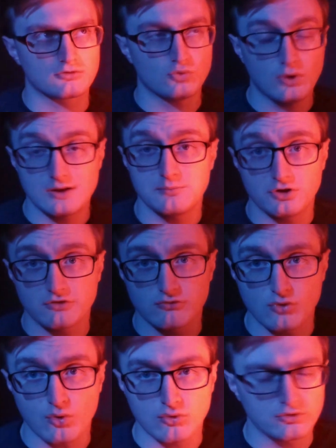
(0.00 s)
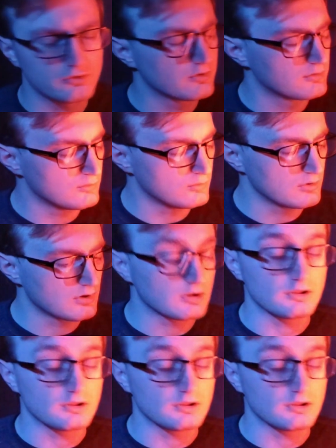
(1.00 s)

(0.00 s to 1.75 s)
quite a bit of gold or